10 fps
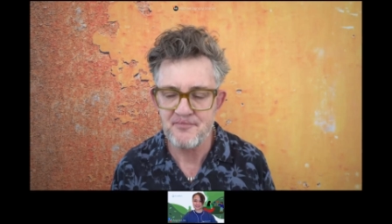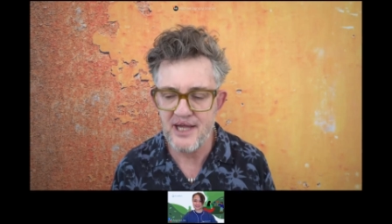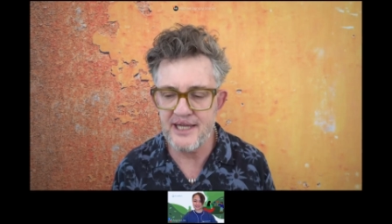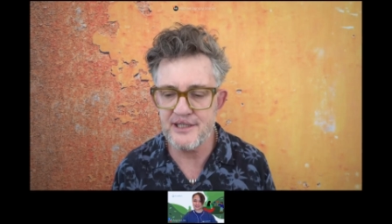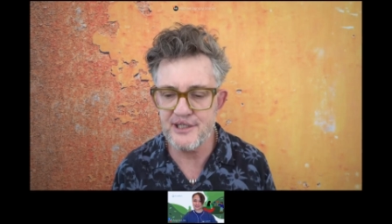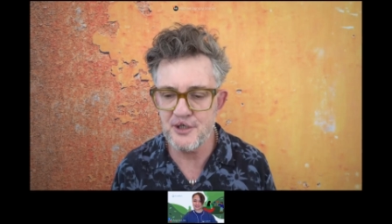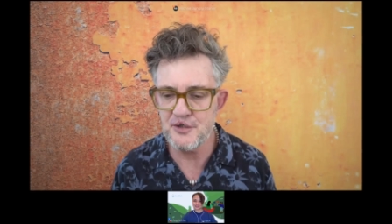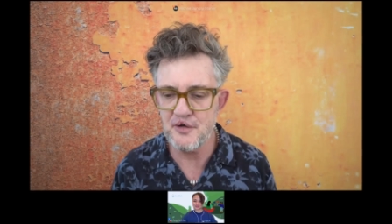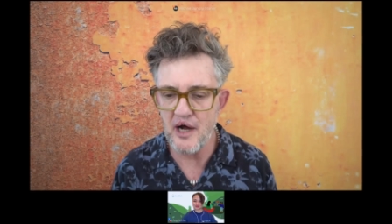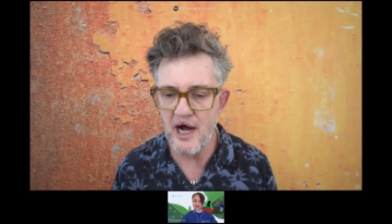And
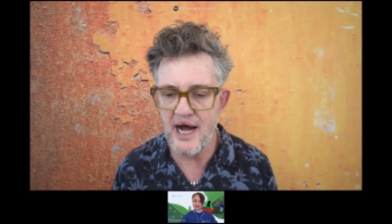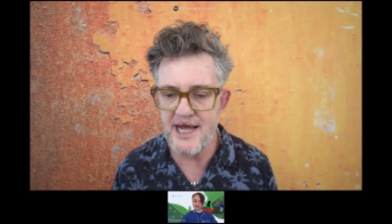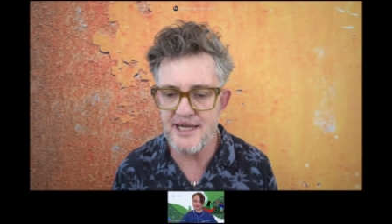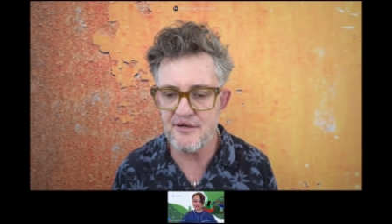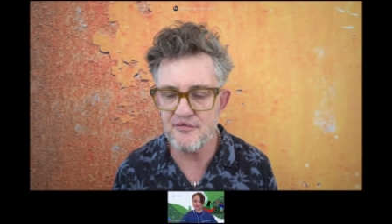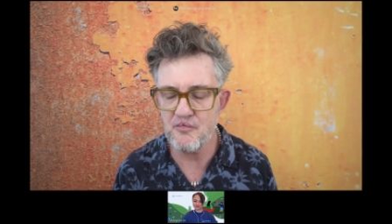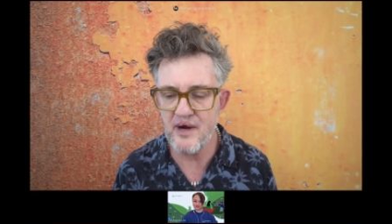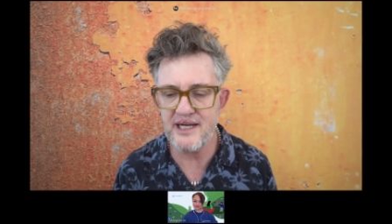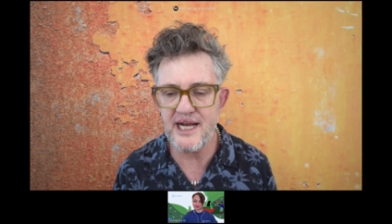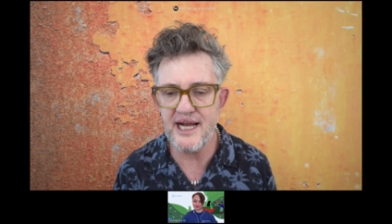so I
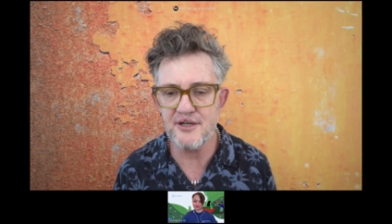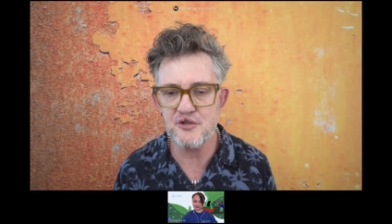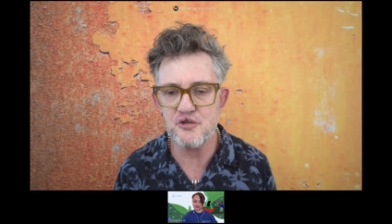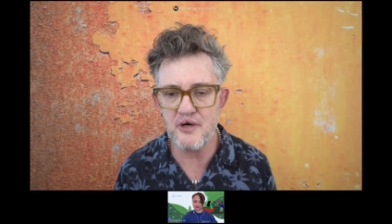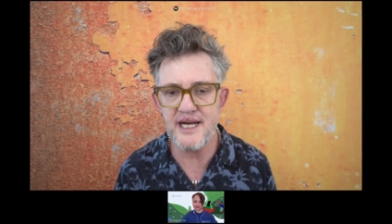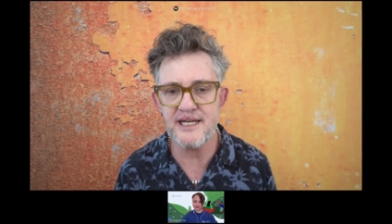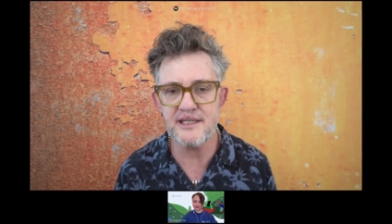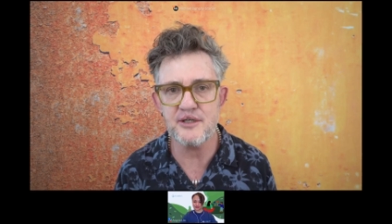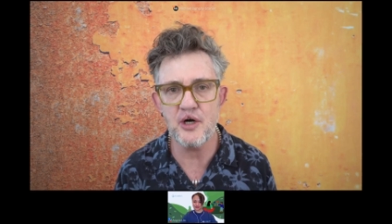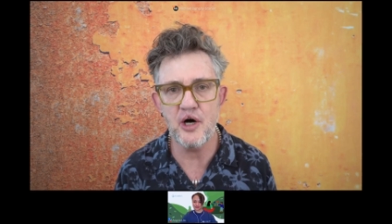went and trained